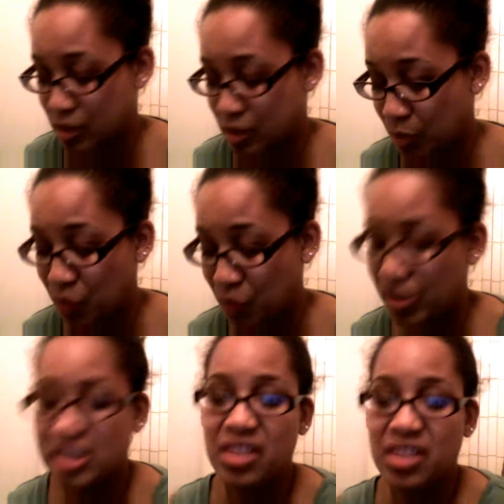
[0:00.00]
it's perfect, and
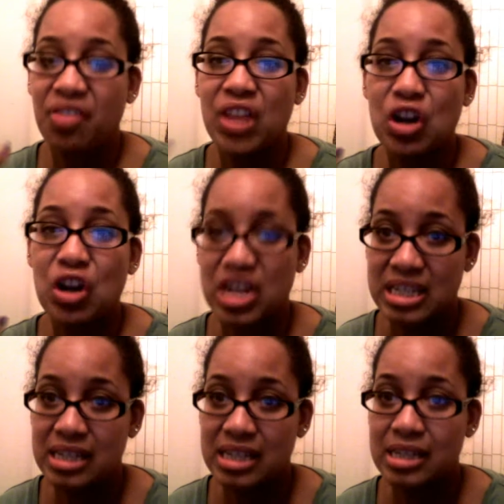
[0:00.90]
it's thicker
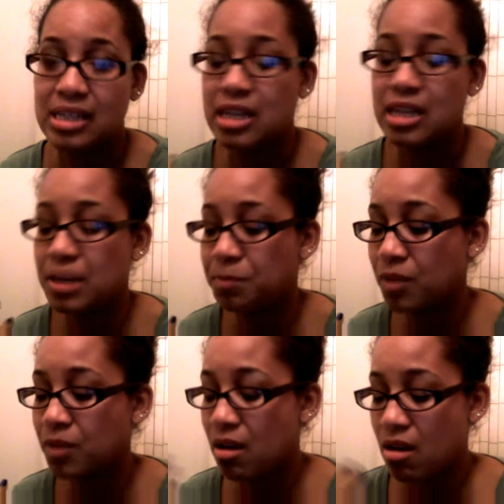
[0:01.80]
consistency.
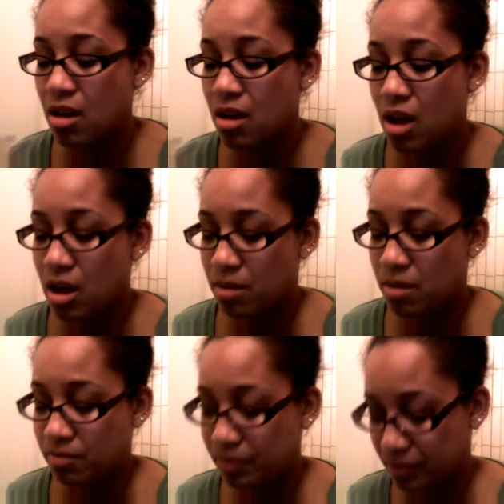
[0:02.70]
Um,
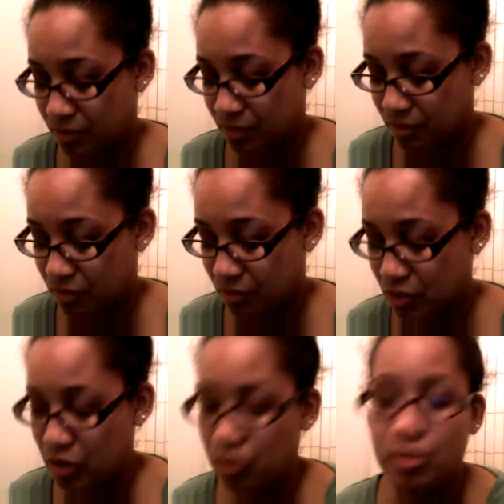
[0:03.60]

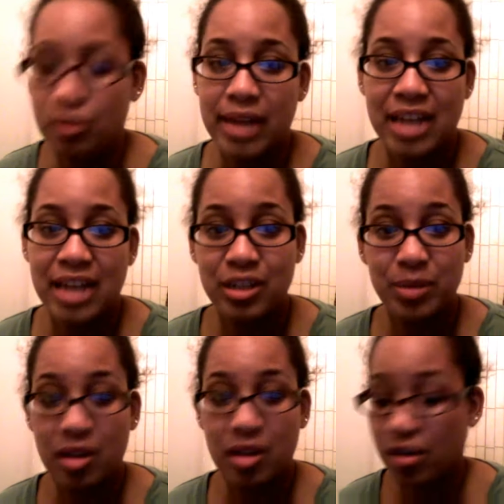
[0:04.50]
so last a little bit
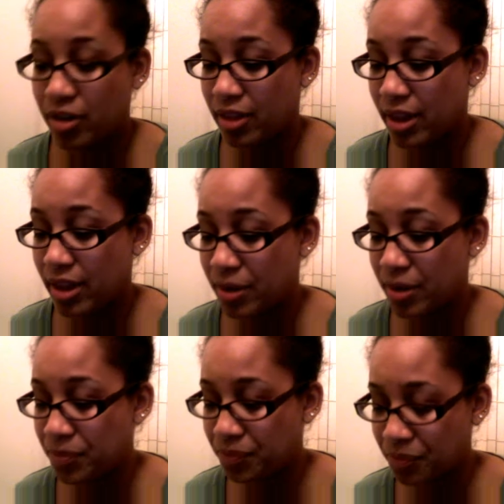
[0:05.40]
longer, I think.
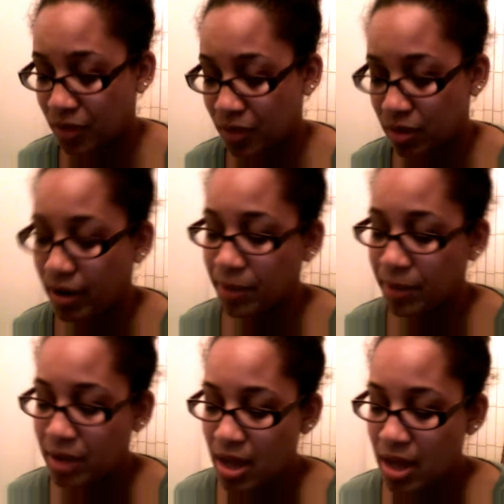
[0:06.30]
Okay.
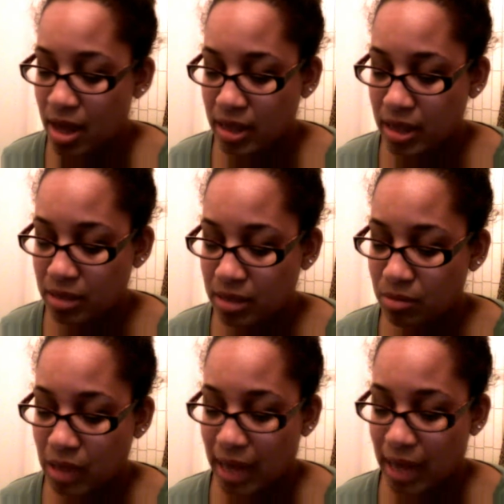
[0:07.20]
Got some
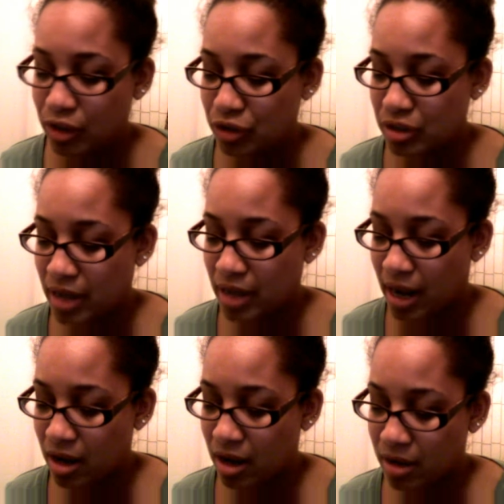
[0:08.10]
liners. I got
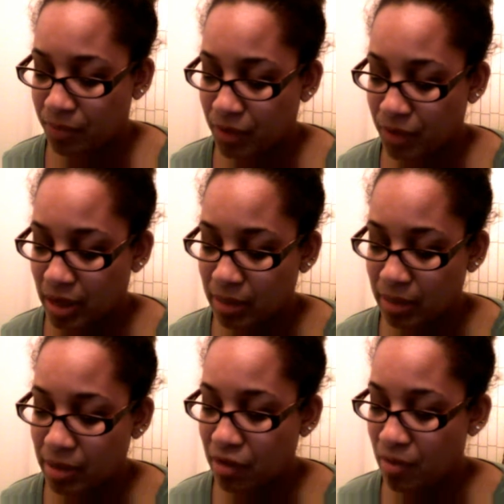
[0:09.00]
um, a lip
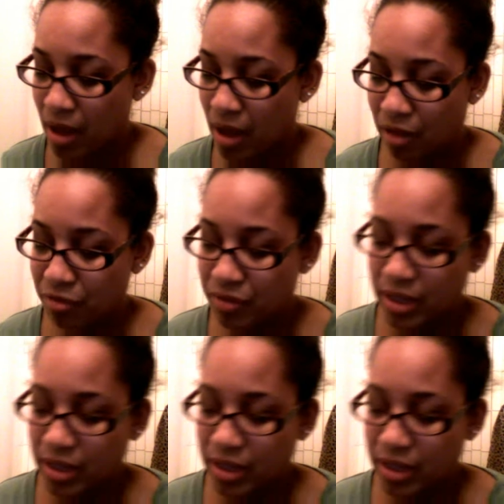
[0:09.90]
liner from e.l.f. It's like a